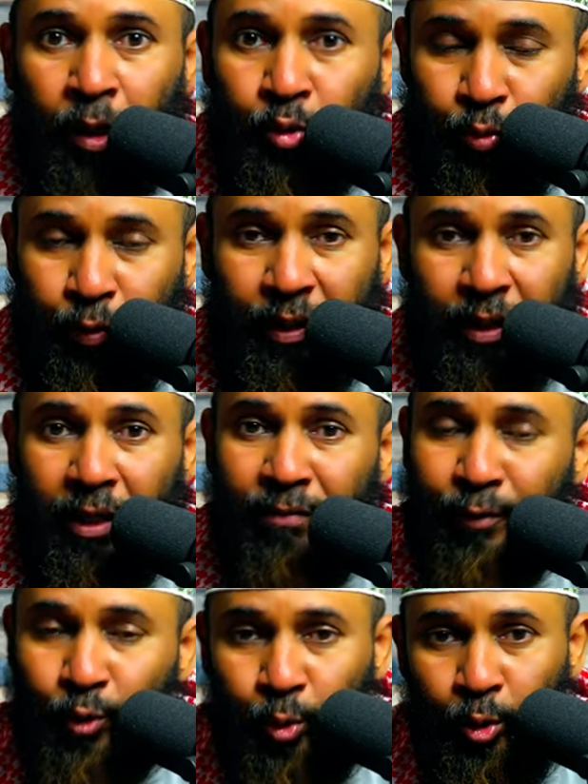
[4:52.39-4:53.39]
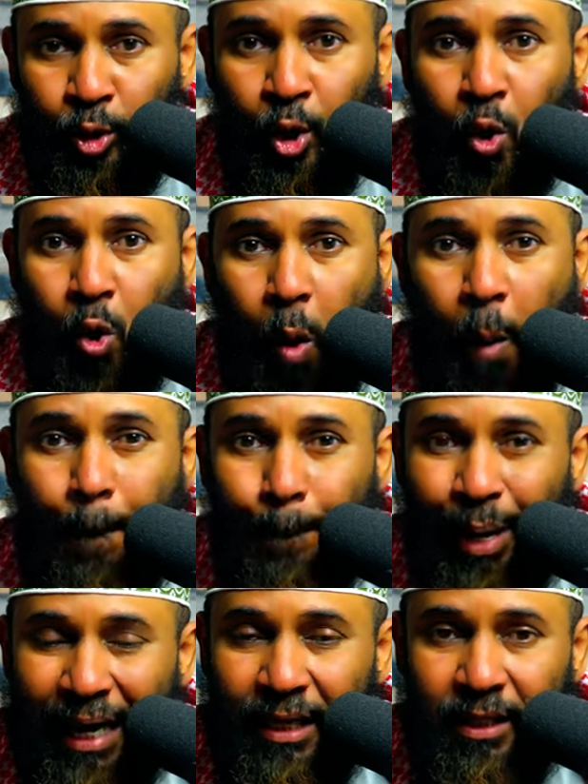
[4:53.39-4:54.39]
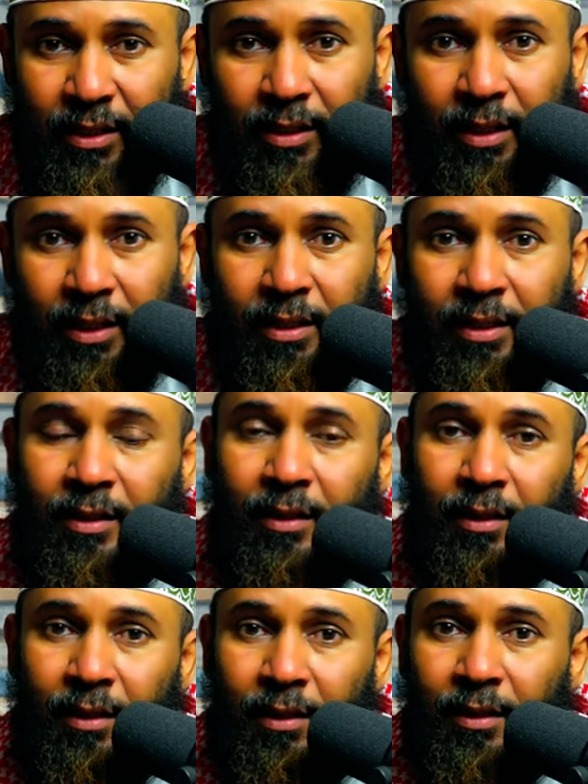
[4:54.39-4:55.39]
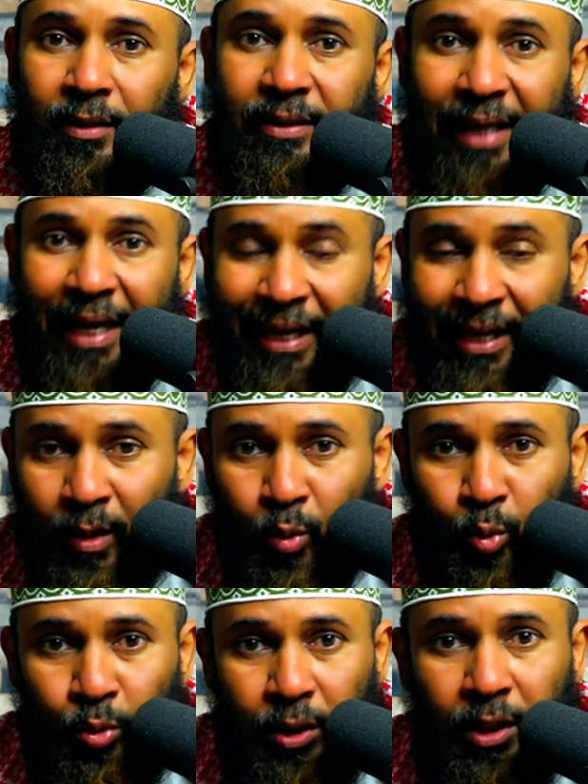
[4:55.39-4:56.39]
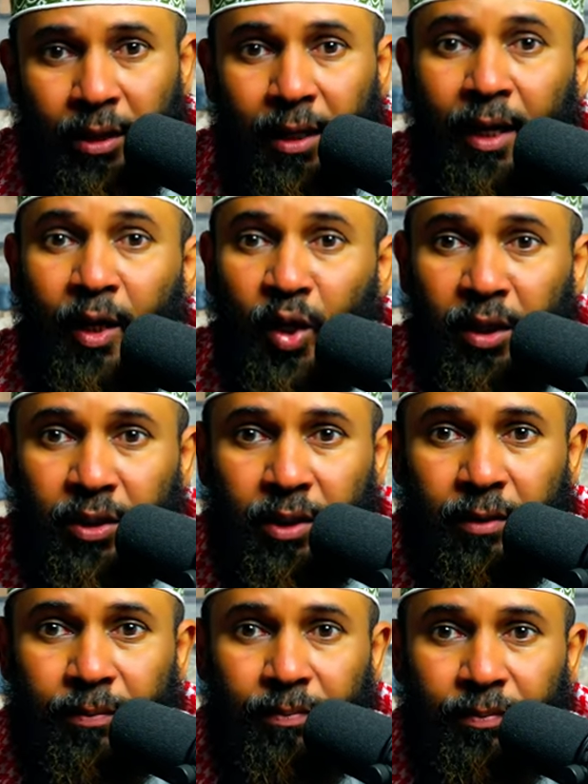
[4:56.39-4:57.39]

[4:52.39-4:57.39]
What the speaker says: So when the individual combines this daily routine and does it,